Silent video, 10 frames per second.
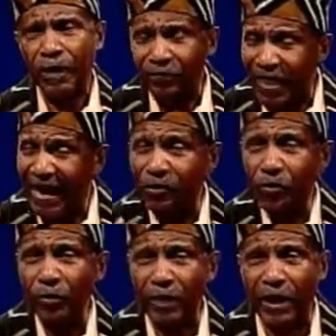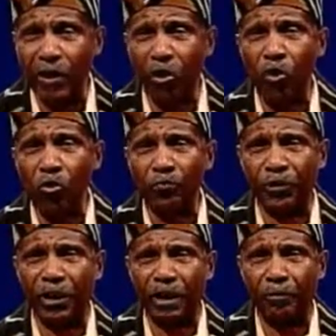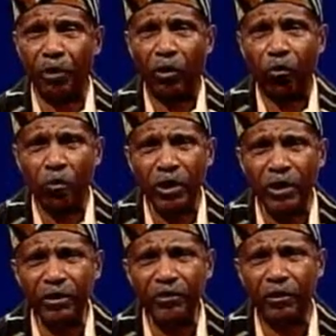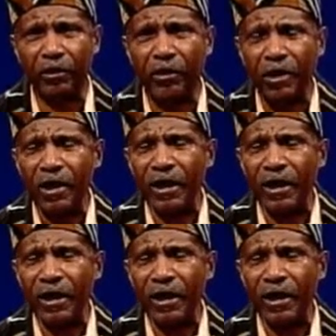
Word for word: that's not doing their own thing, but are willing to,